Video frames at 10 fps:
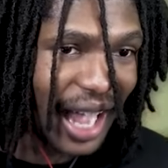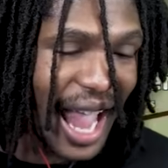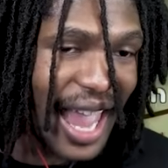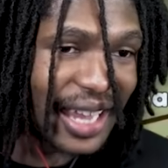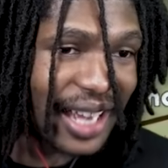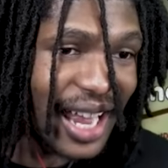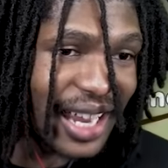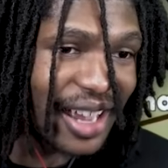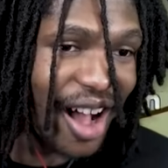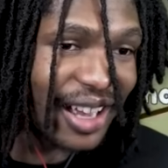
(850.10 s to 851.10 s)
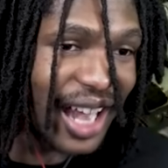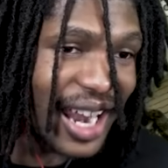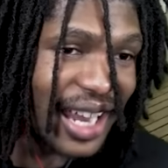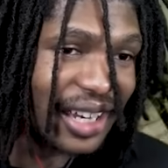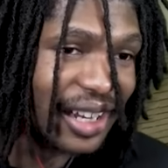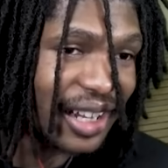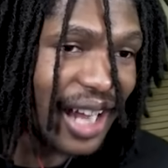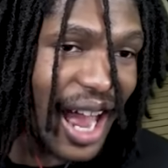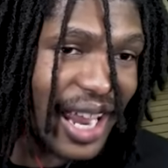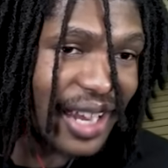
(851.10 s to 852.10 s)
Hey, cut it, y'all. Cut it.
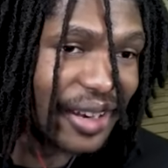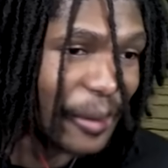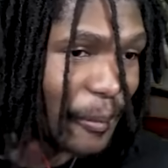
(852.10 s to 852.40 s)
Cut it.